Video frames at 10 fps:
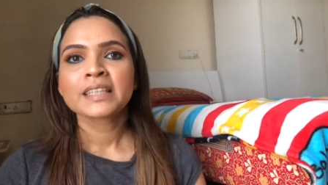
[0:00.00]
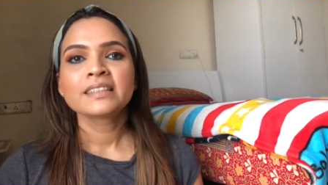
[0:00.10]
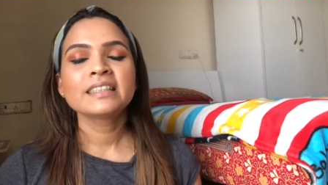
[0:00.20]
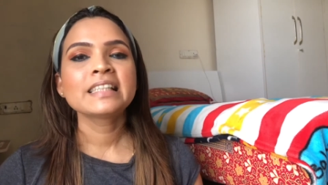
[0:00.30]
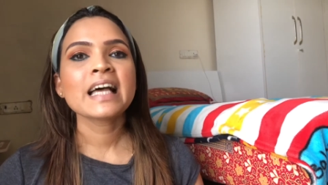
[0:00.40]

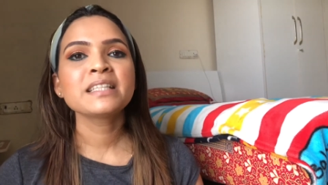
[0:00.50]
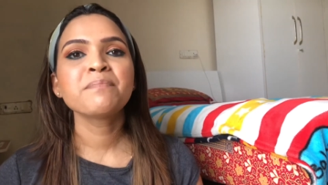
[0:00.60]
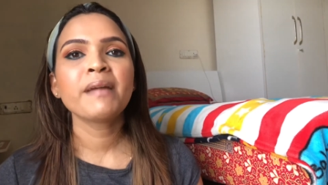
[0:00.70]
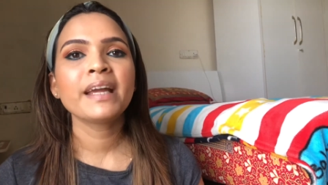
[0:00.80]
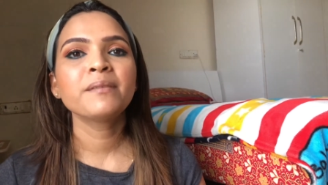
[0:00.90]
This has
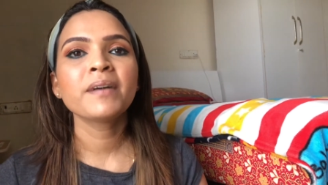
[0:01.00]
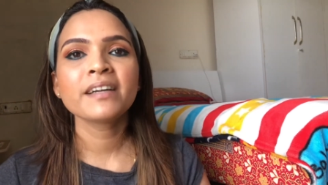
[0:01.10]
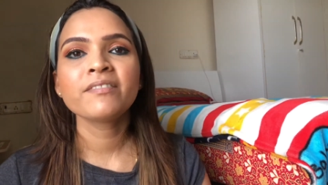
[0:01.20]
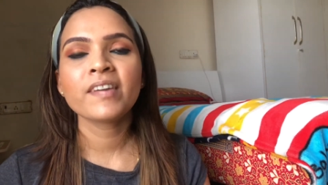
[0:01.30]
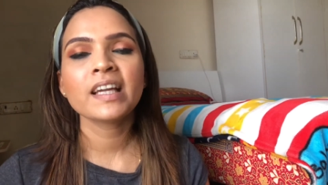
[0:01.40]
made
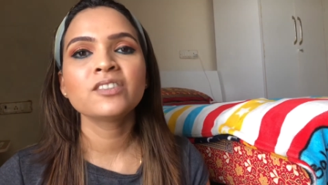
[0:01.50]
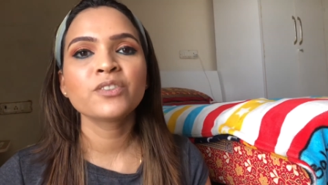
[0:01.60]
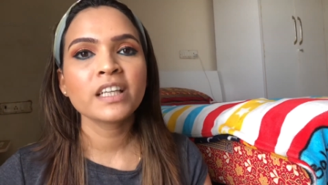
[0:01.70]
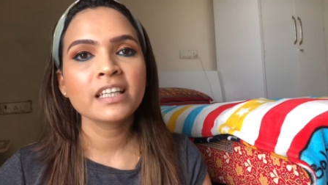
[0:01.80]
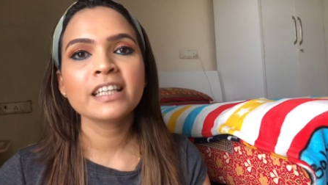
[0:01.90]
my face
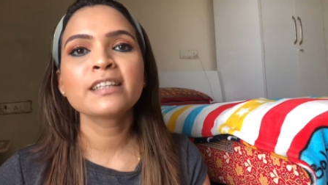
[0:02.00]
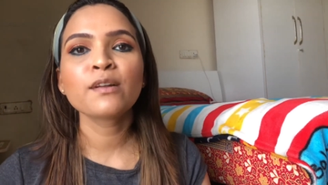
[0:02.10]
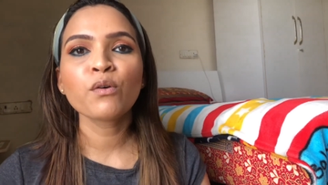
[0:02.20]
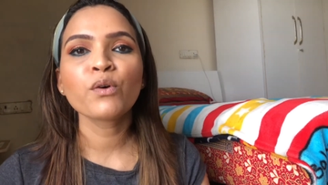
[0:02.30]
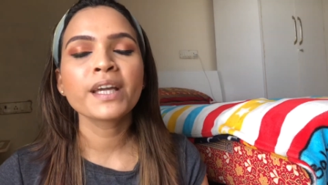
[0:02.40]
really
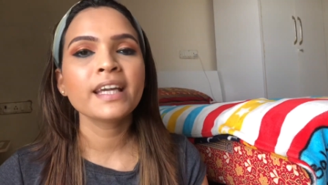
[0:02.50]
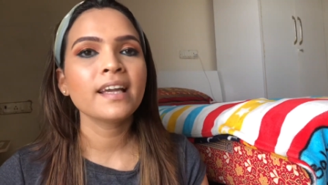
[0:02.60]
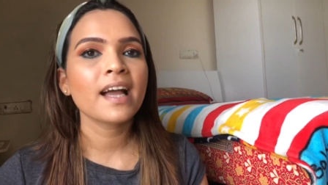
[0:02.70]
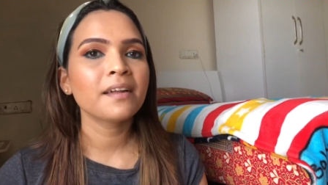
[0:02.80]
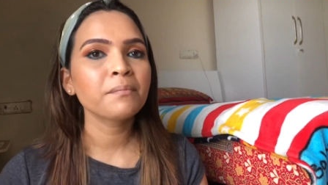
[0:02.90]
glowy
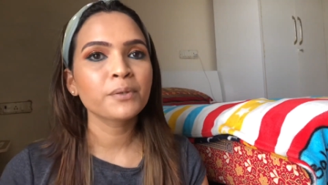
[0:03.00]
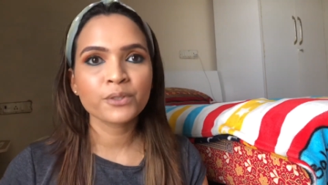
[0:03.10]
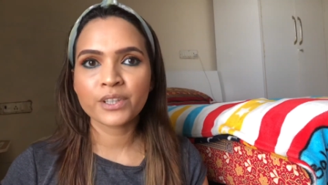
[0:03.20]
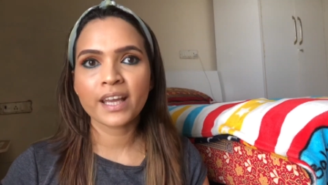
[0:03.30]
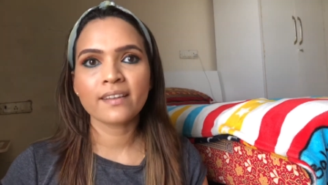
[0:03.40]
and put
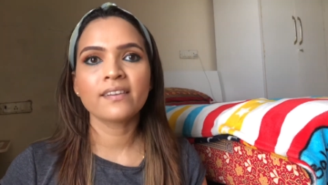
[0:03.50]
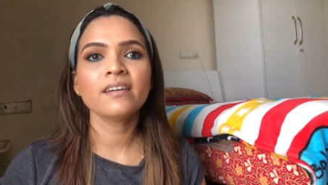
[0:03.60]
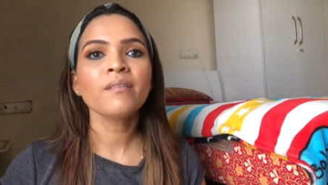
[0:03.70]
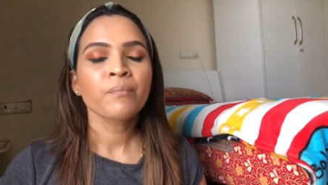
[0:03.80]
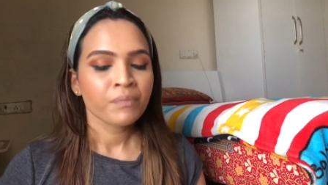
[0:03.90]

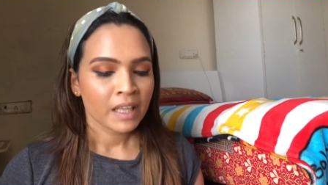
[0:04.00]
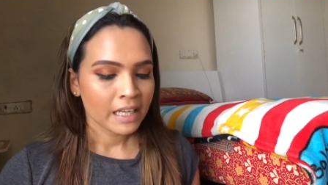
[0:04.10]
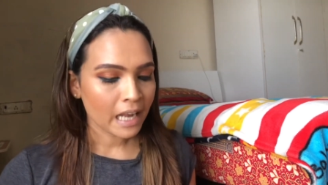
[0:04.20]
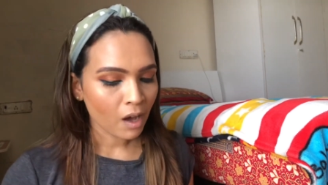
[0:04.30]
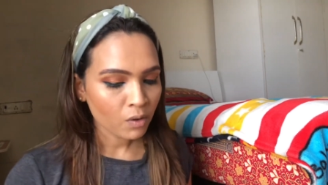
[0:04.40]
together.
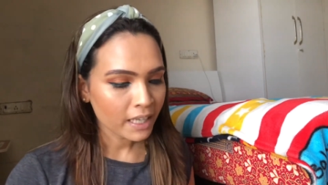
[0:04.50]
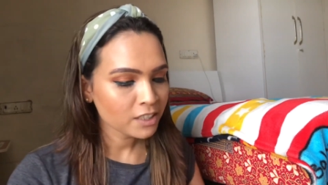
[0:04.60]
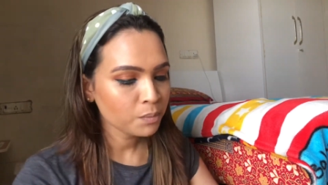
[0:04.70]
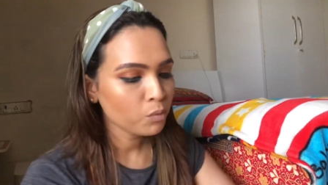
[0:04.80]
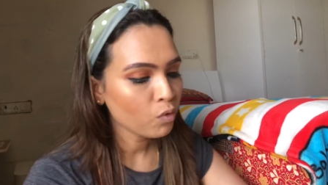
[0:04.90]
Now
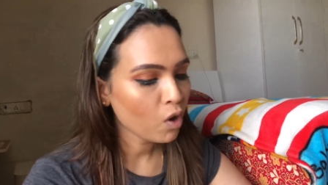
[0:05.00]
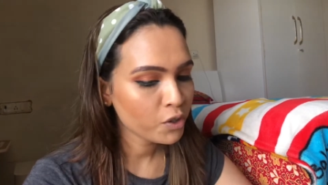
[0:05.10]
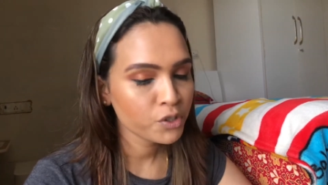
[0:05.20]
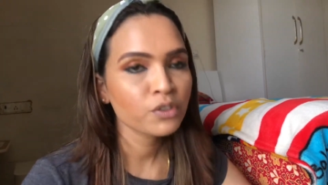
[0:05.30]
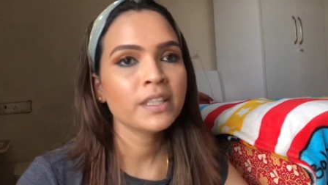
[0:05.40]
let's move
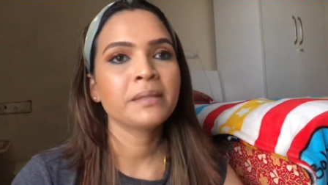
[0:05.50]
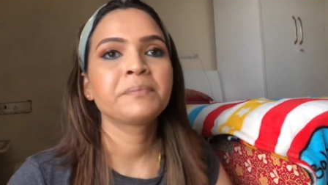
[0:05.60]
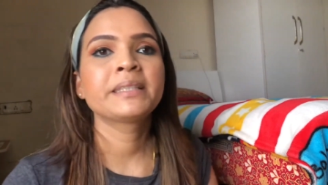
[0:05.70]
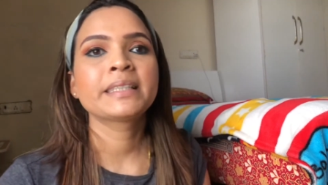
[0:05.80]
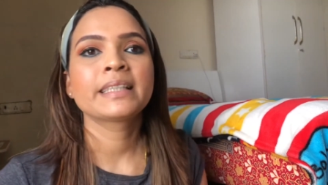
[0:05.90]
on to
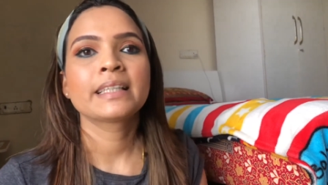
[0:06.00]
lips.